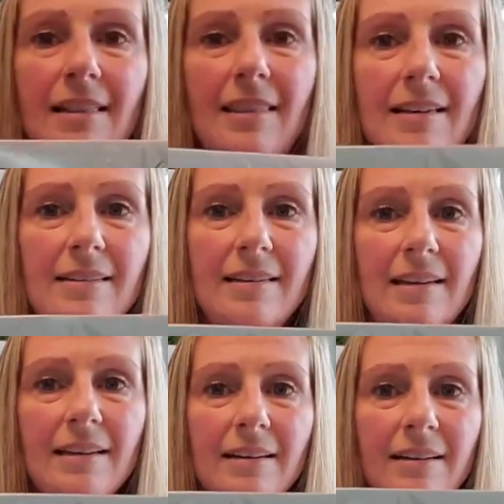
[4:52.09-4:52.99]
this
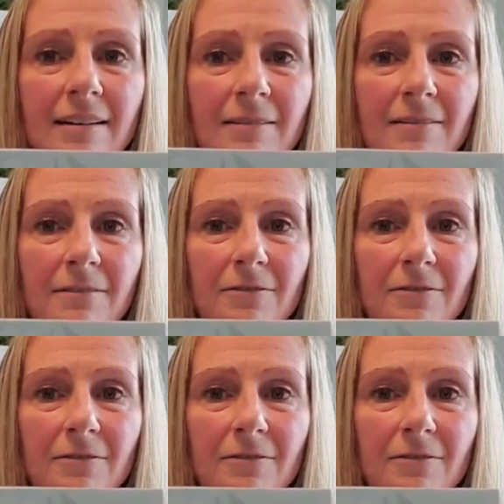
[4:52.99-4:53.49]
here